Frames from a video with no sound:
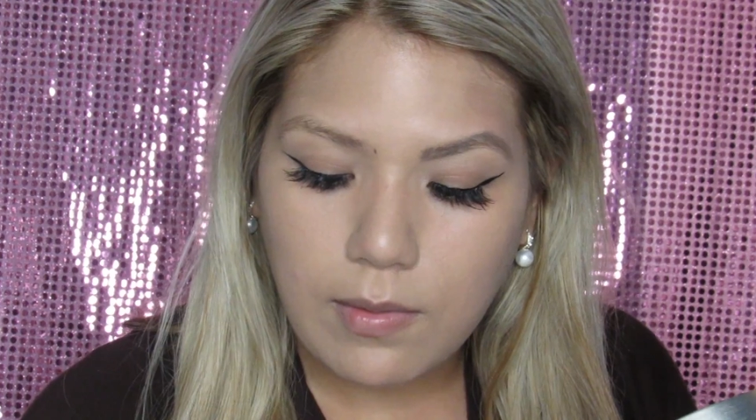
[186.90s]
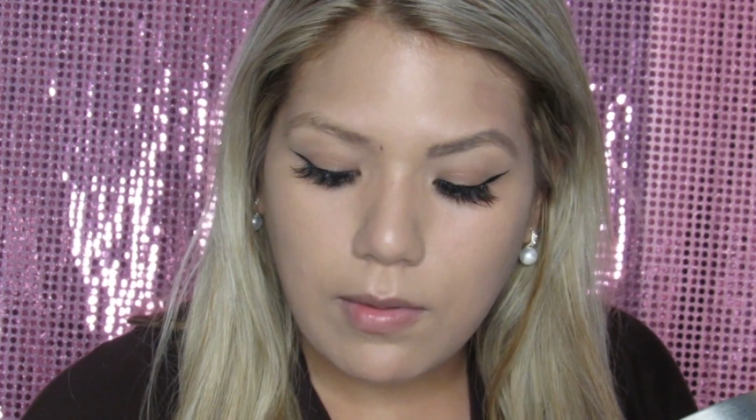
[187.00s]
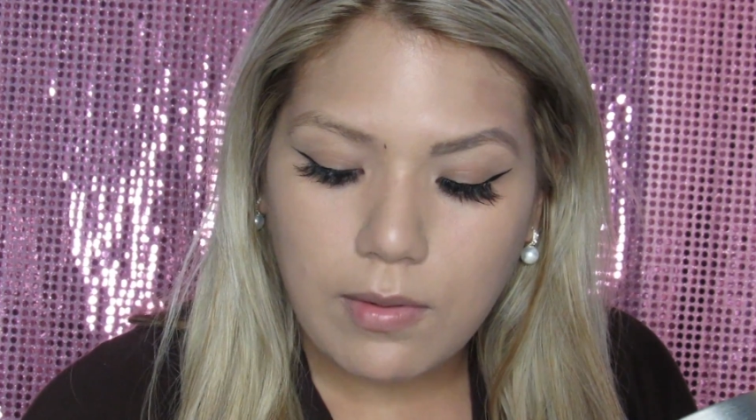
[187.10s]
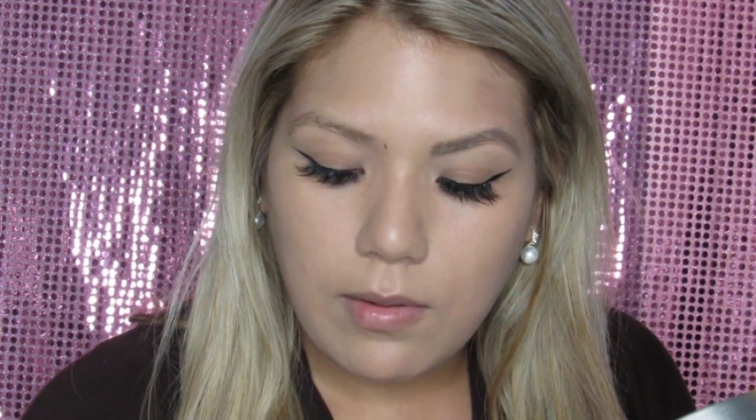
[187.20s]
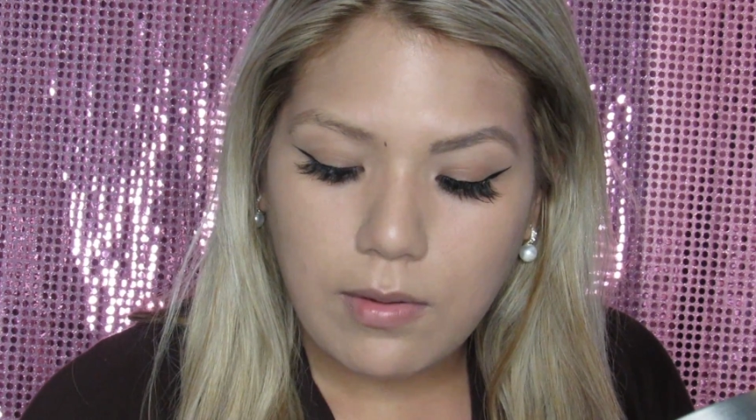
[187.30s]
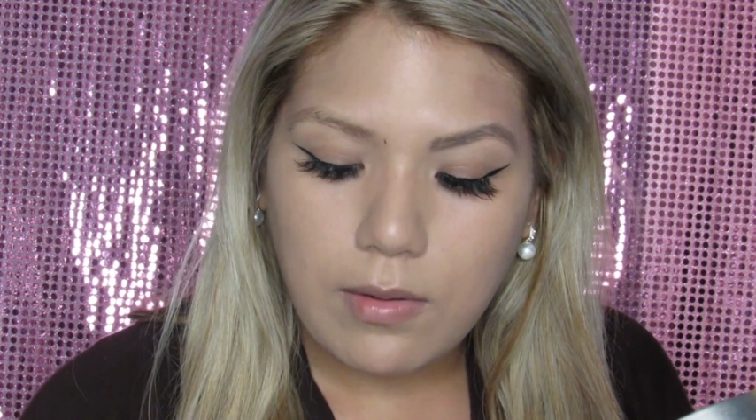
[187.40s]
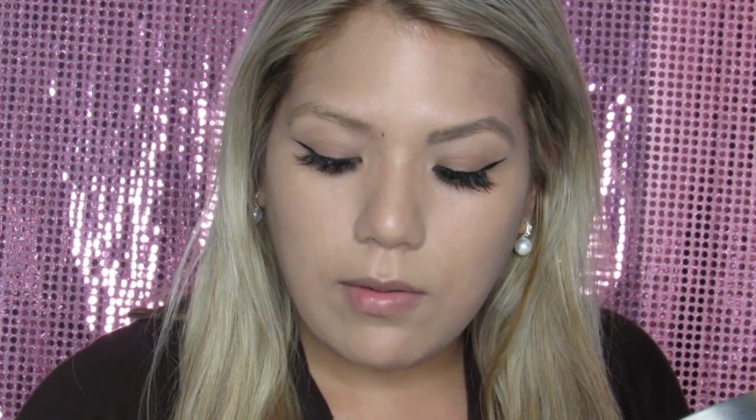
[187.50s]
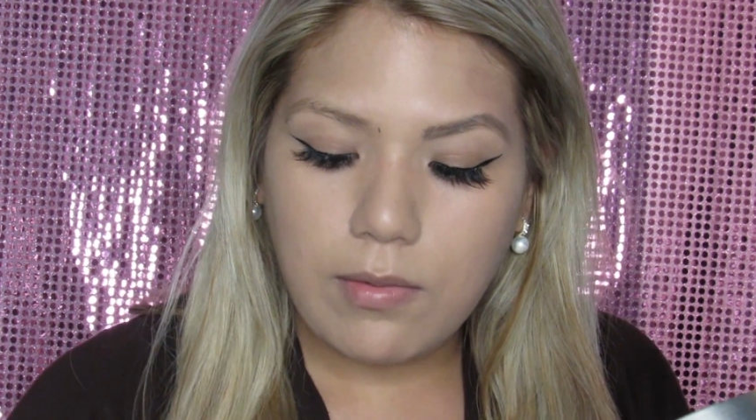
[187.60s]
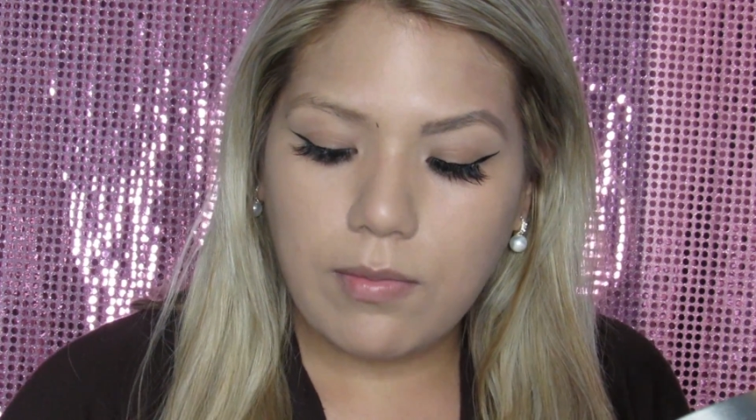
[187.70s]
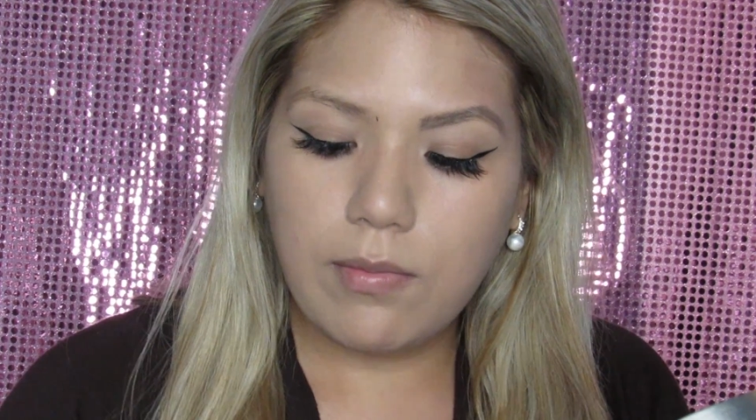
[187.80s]
be thin
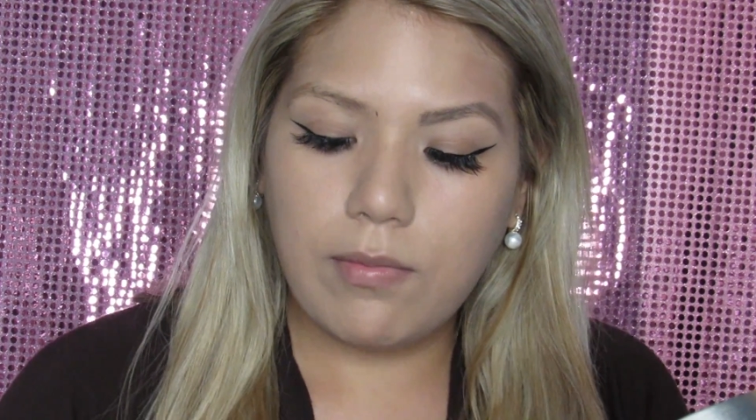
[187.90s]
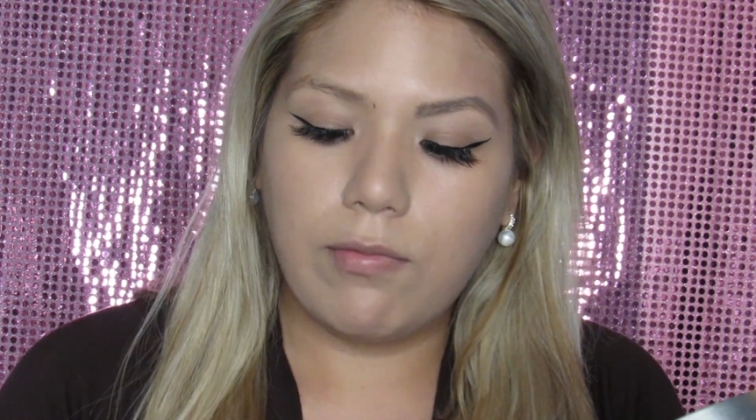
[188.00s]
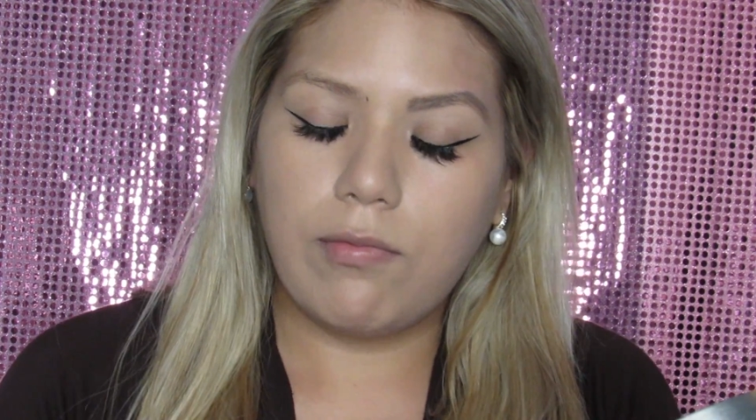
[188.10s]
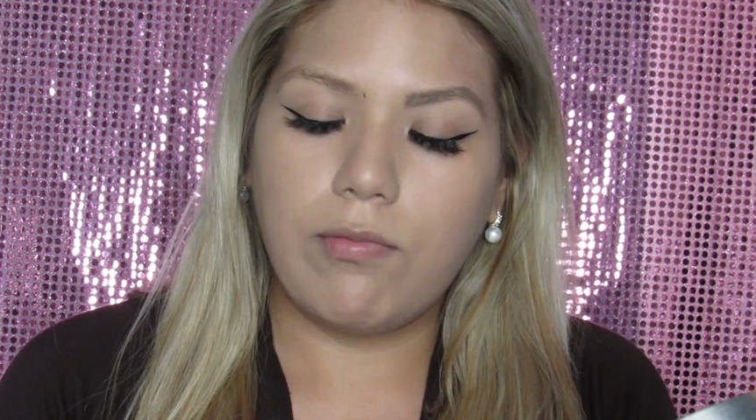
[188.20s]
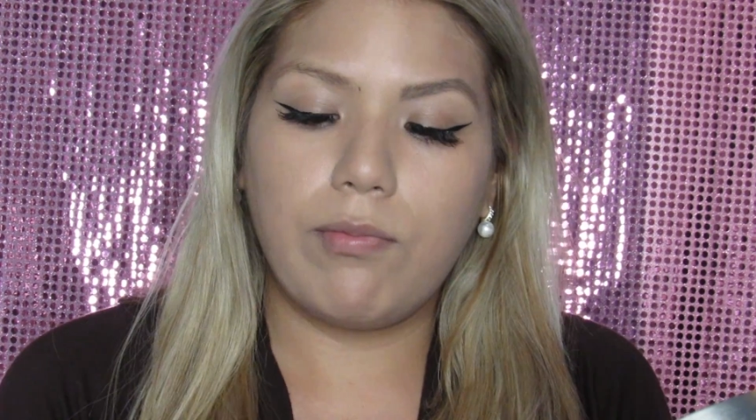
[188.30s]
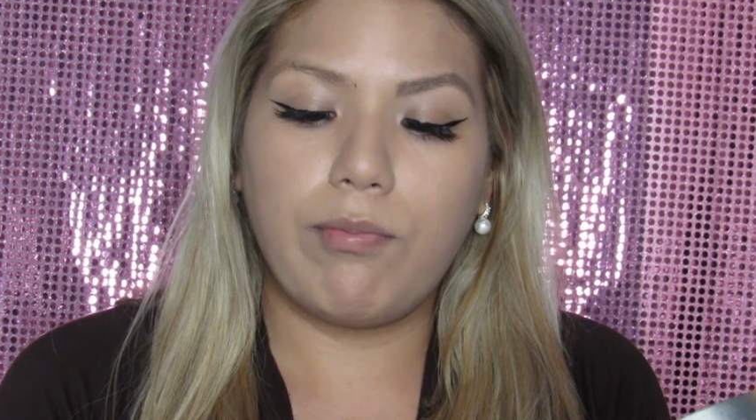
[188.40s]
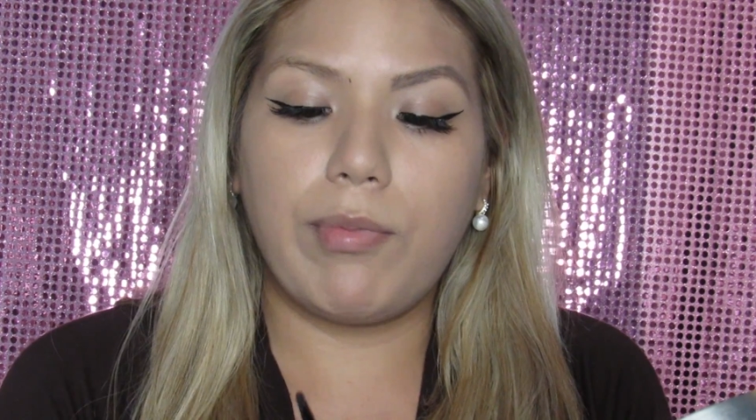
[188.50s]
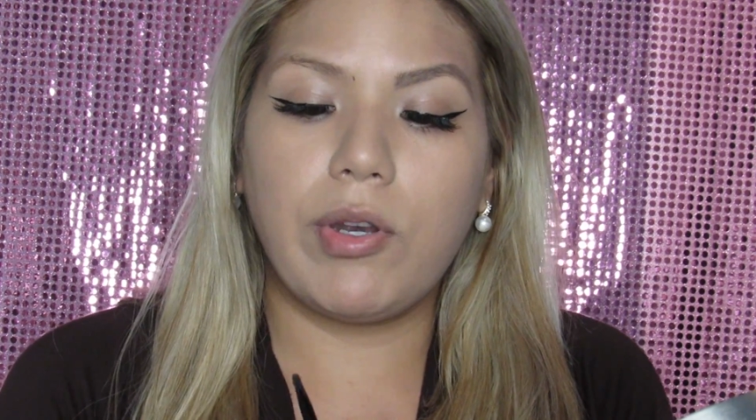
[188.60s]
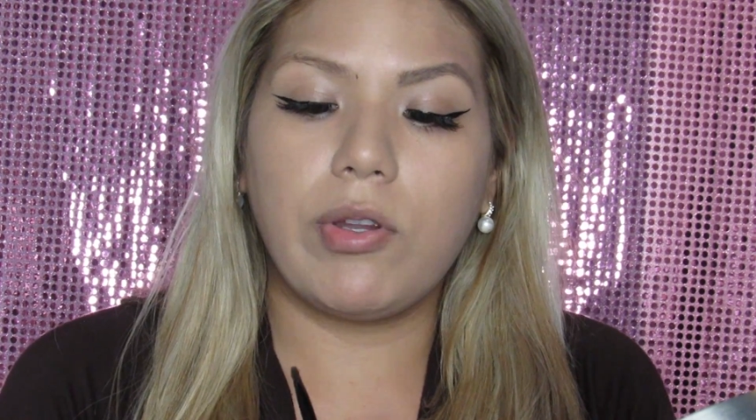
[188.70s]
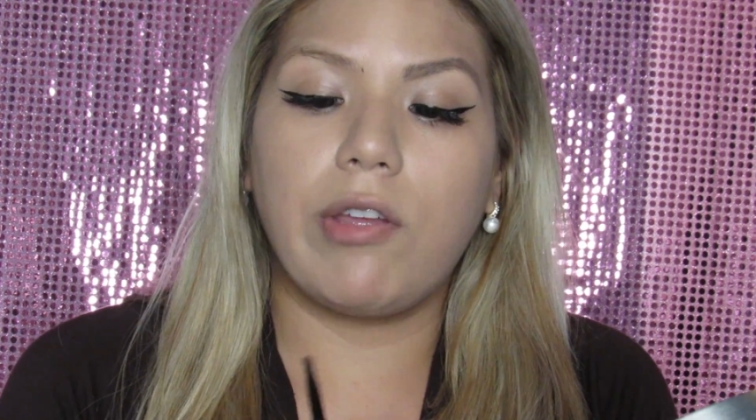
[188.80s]
so it
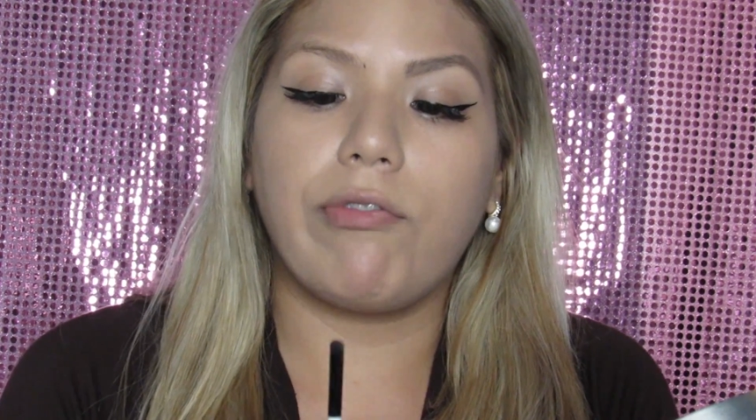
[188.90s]
can make